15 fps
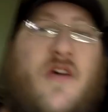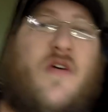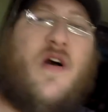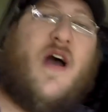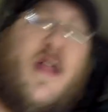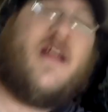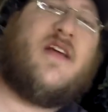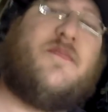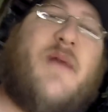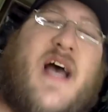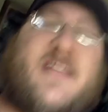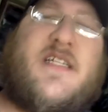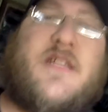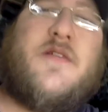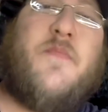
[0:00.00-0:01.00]
know, at his
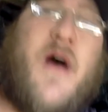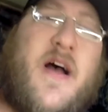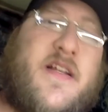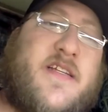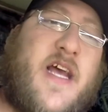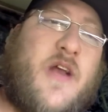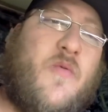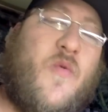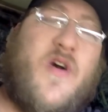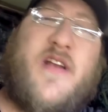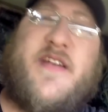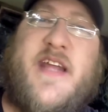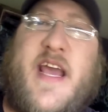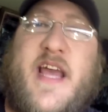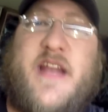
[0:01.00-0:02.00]
basking spot it's like
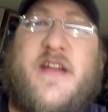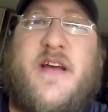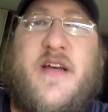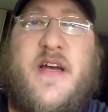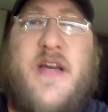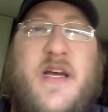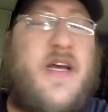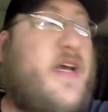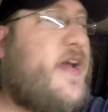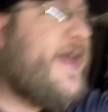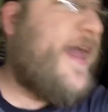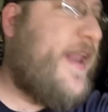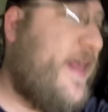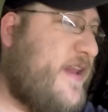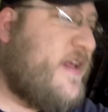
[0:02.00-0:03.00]
110,
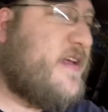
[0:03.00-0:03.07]
and then